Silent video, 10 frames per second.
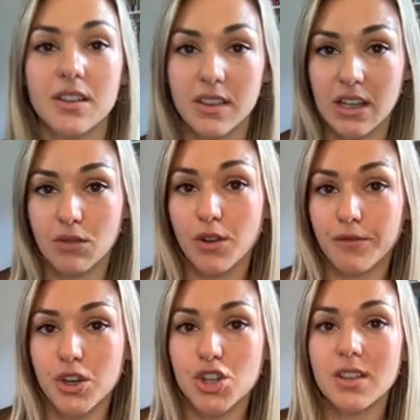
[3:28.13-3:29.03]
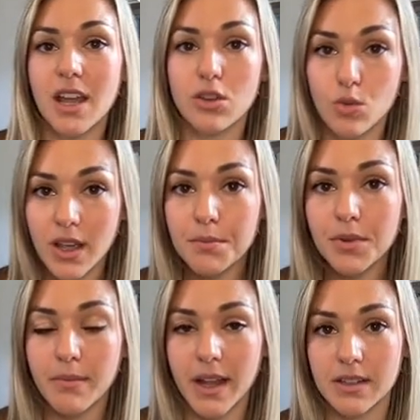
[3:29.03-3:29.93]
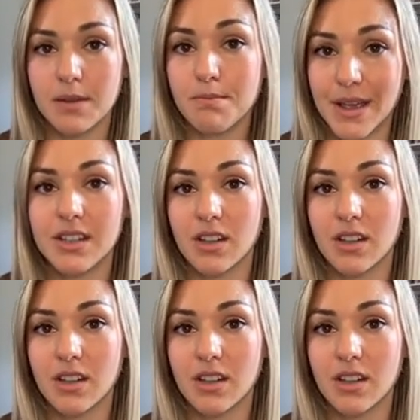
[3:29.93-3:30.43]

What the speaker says: the revision that you implemented based